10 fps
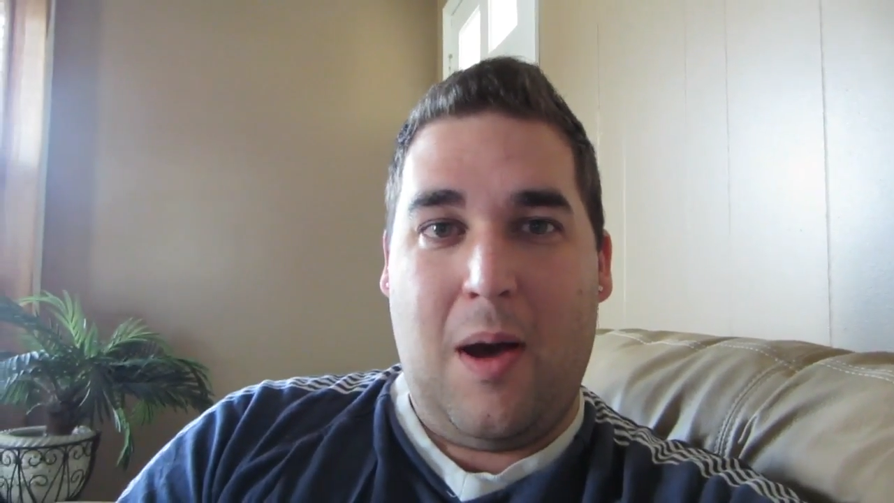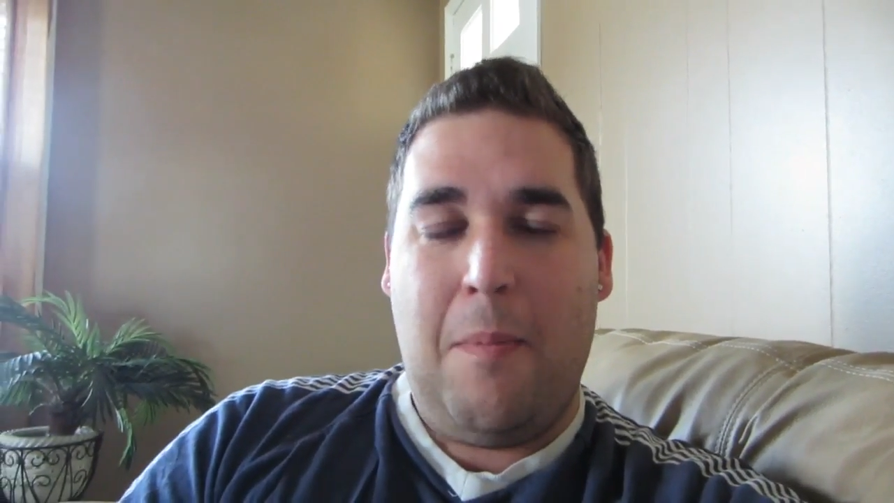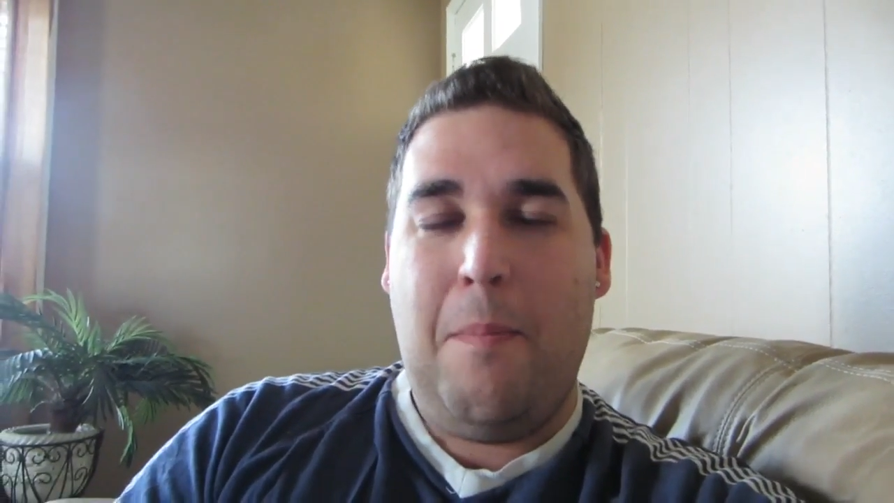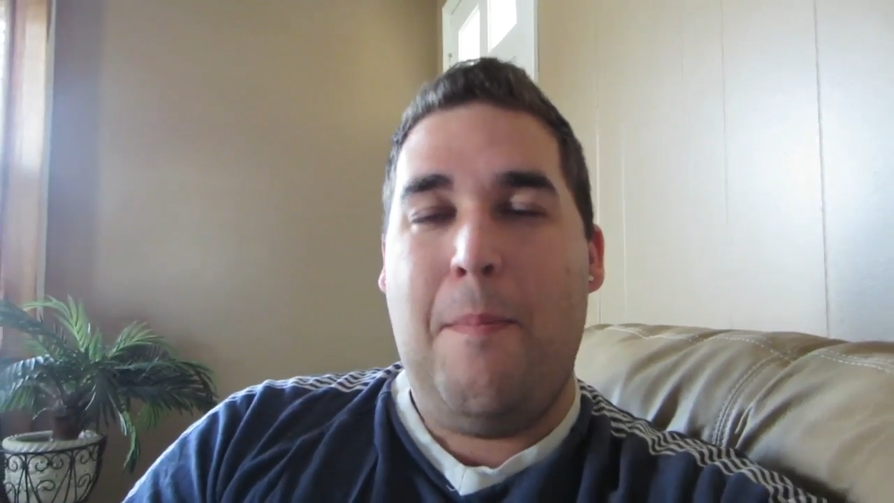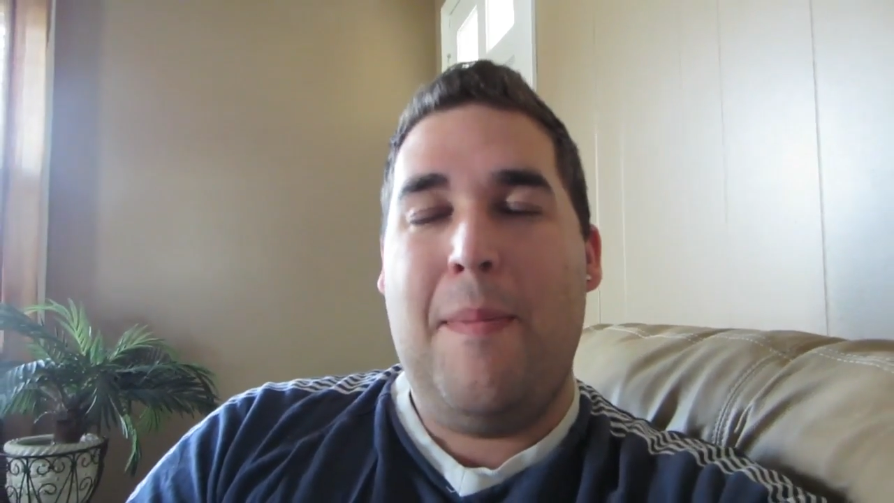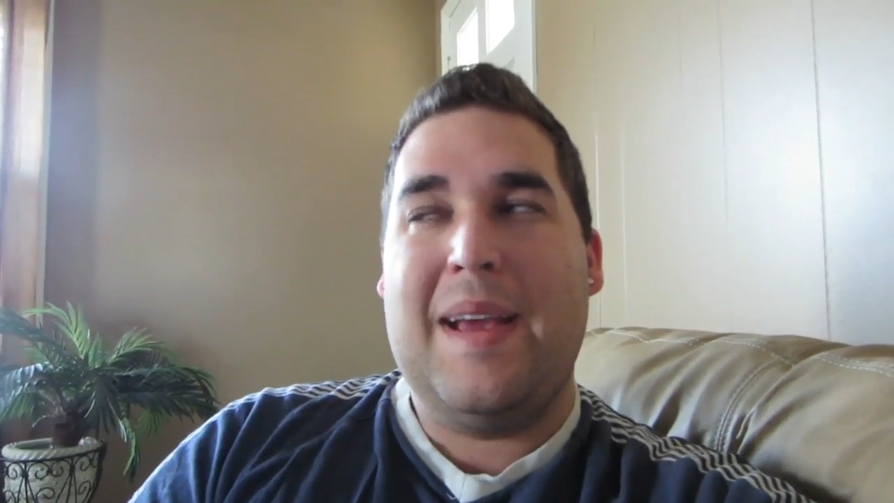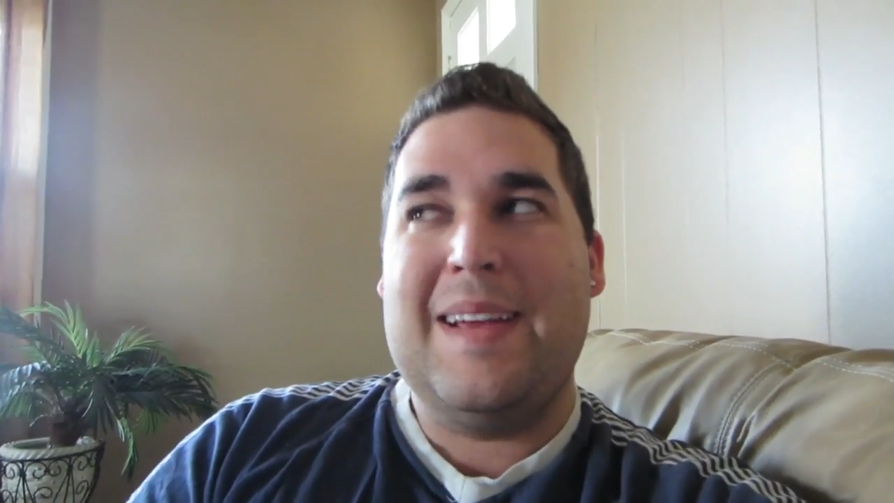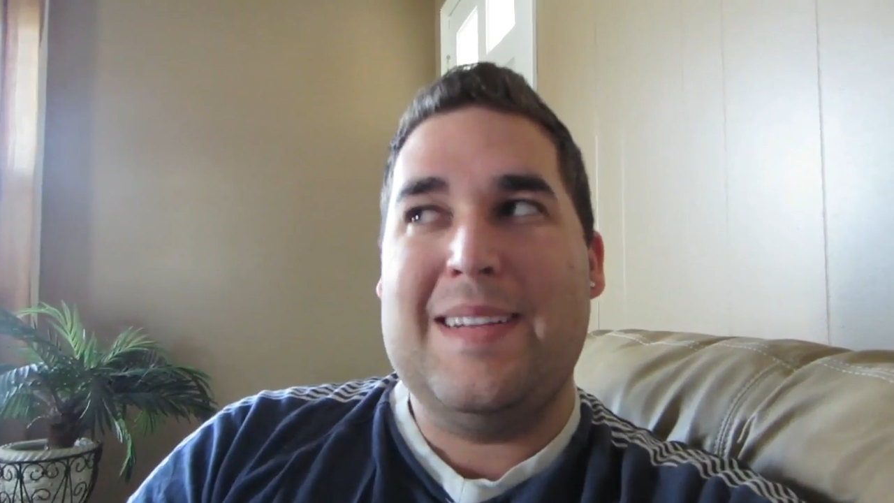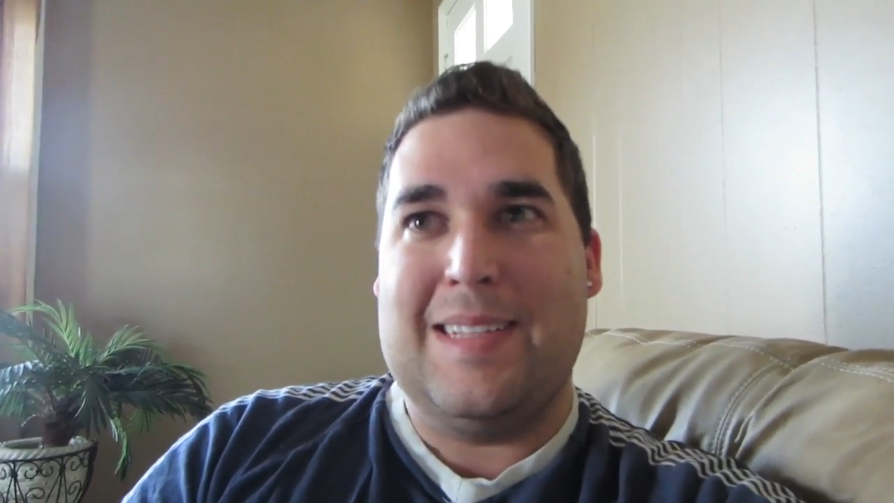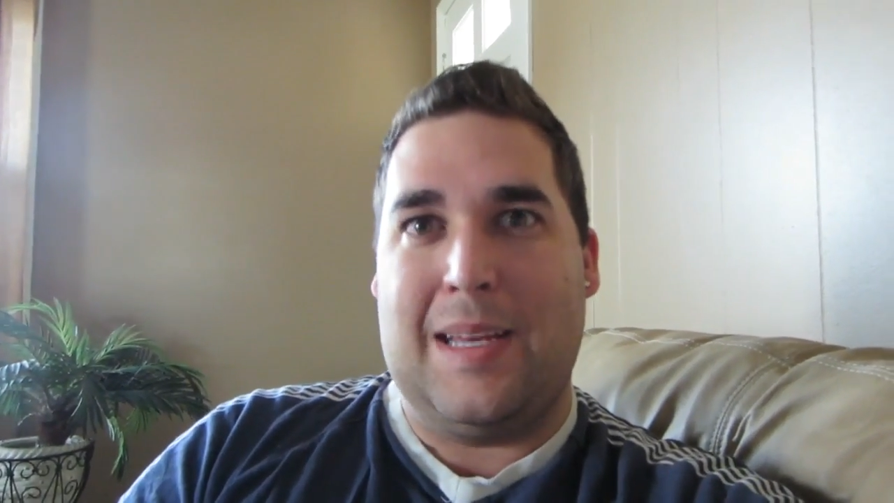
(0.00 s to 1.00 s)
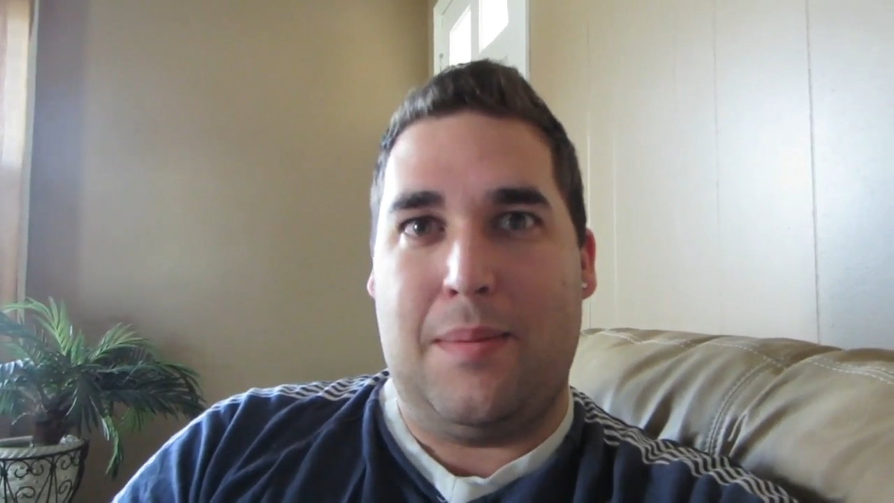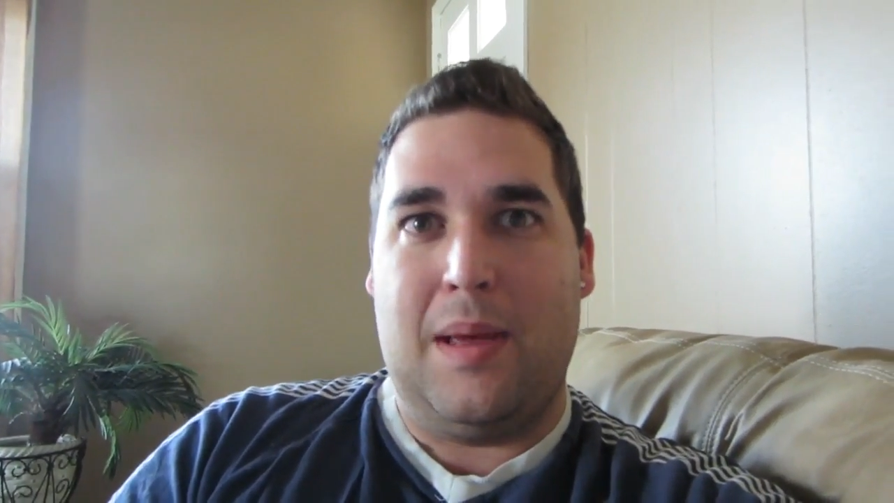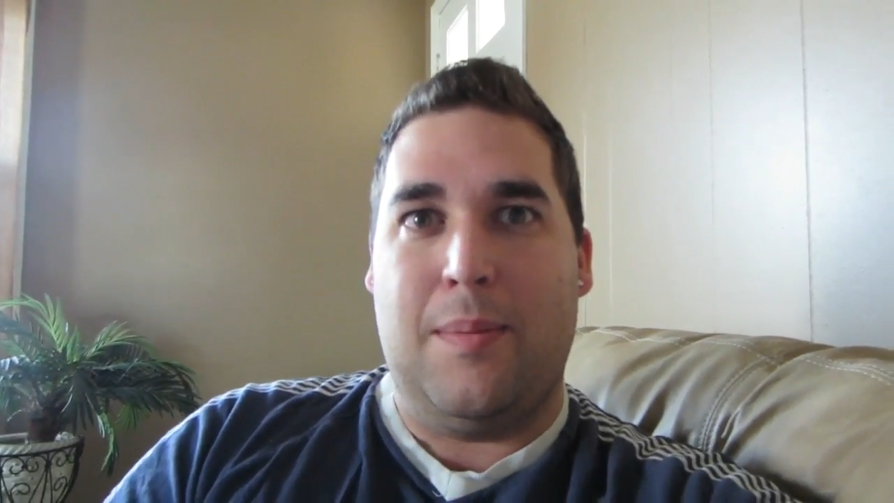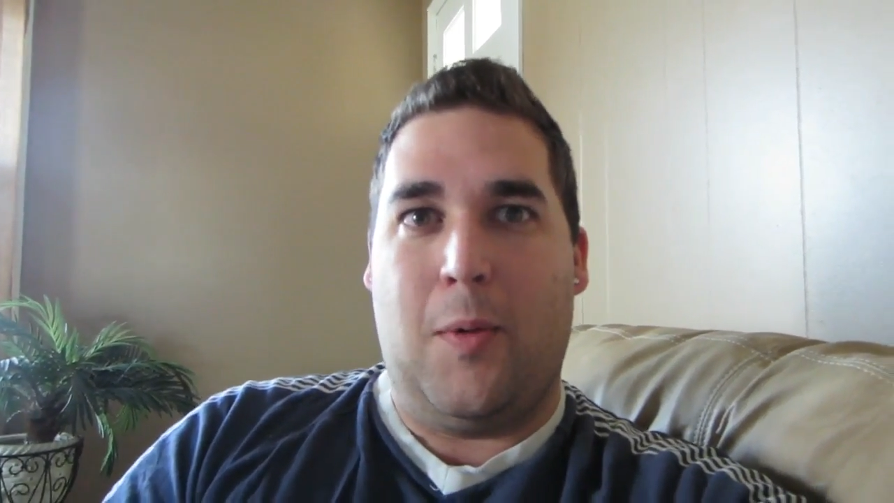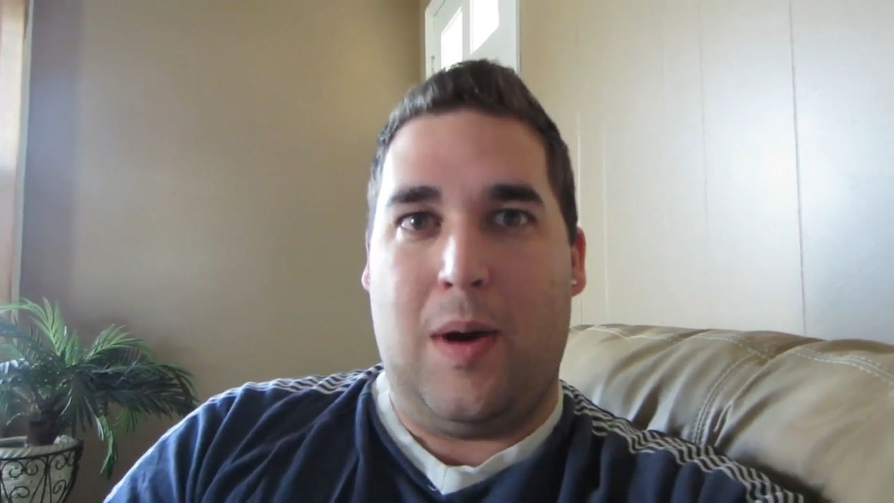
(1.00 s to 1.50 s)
amazing people